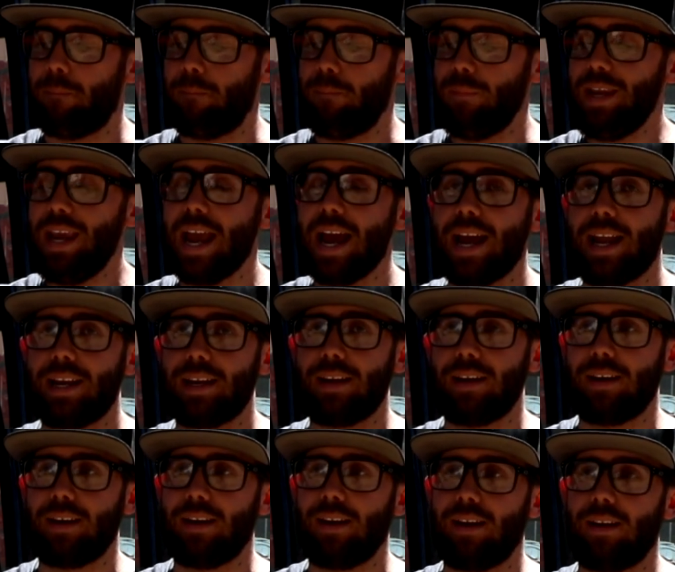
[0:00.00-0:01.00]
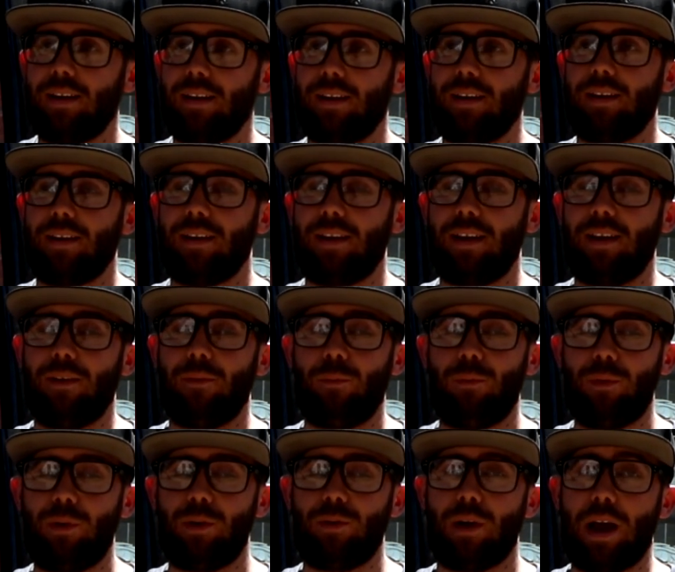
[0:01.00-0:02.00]
yet
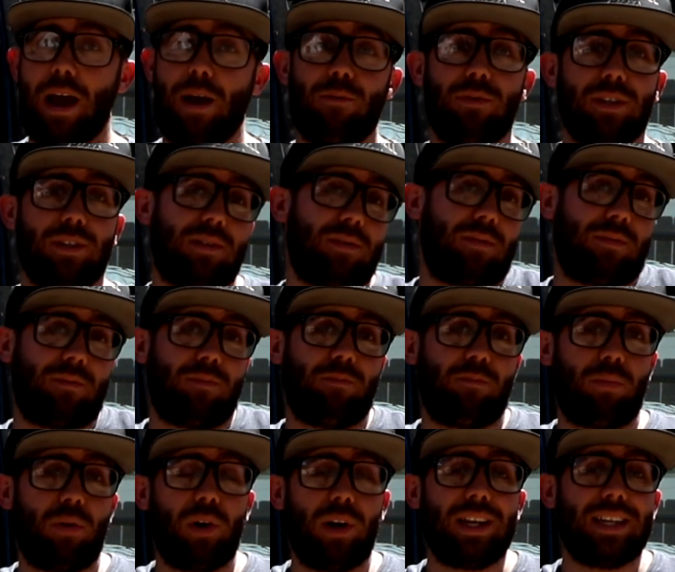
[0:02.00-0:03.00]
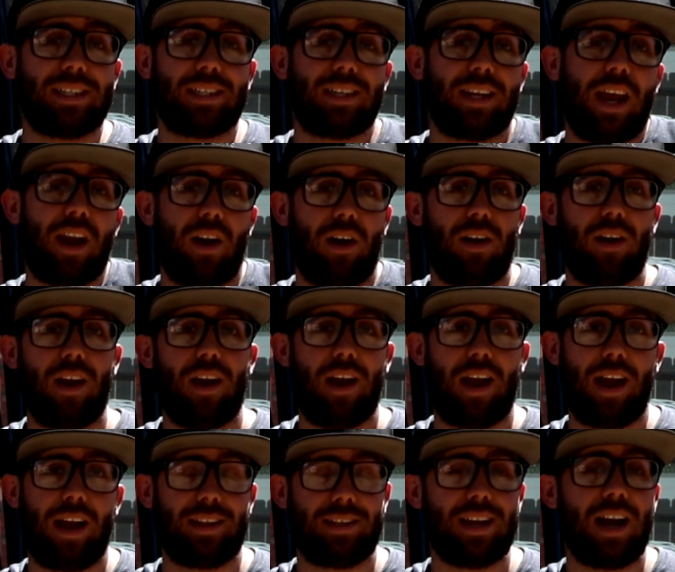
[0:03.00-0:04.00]
I was pretty scared
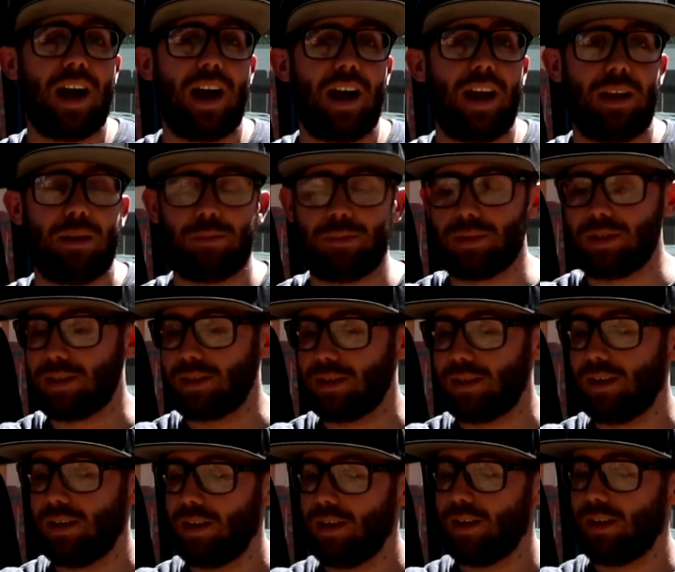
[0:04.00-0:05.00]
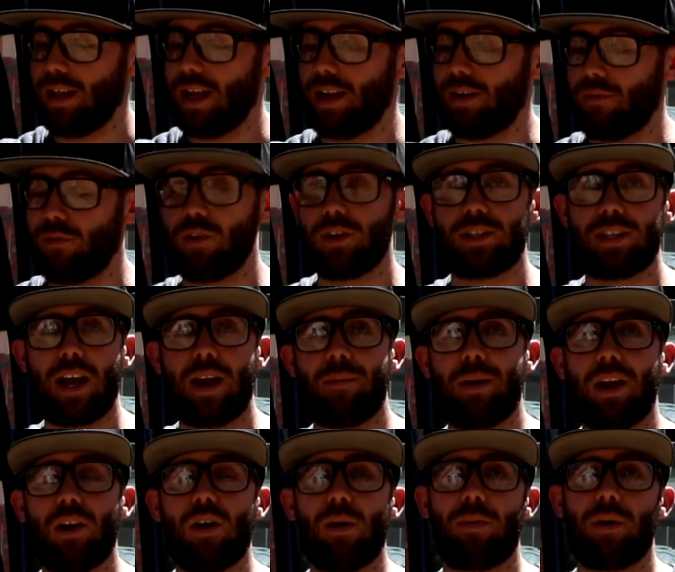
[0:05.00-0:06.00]
at times. Like first time
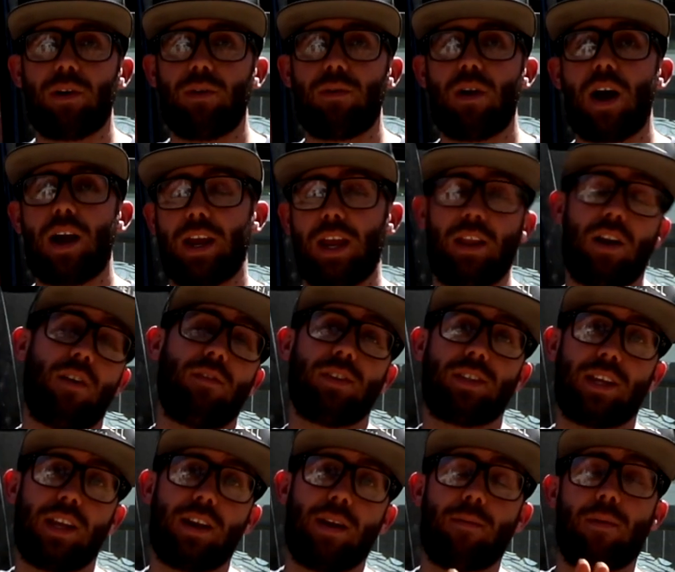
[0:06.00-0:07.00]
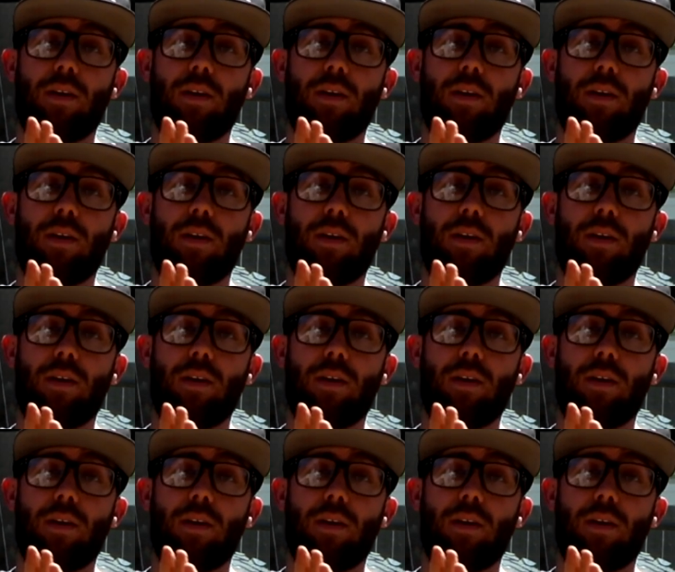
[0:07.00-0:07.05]
I go up on a rock and all of a sudden I'm